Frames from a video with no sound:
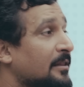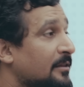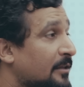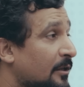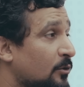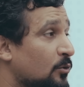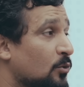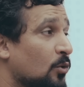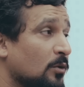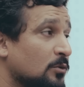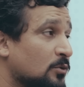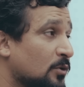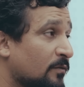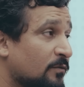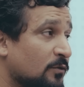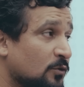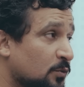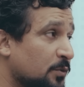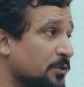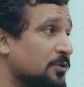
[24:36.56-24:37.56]
and then you also have
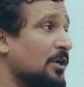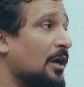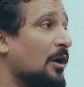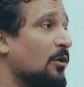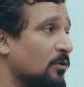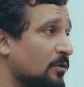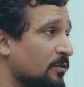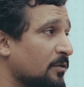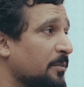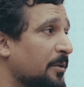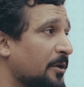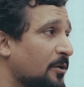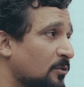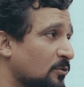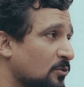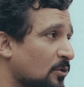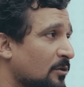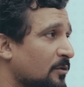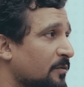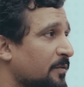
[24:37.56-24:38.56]
to switch out of the
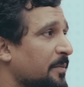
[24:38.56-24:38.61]
menus all the